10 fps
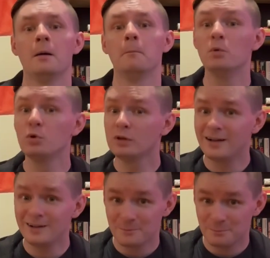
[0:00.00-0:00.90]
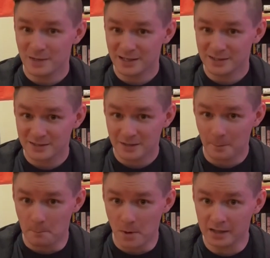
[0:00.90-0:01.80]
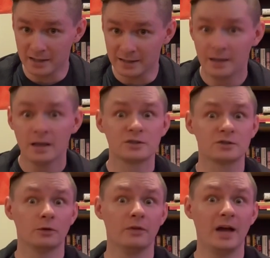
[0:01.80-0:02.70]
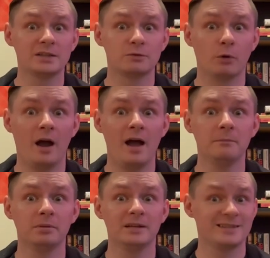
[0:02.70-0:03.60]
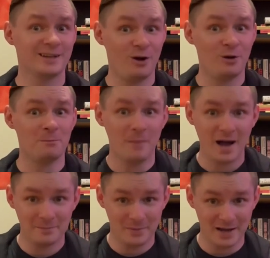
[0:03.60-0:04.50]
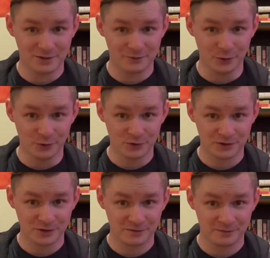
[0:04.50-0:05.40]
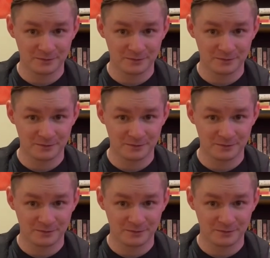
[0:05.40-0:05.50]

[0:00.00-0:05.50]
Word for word: Moolah means money, so that's where I'm placing all my bets, folks.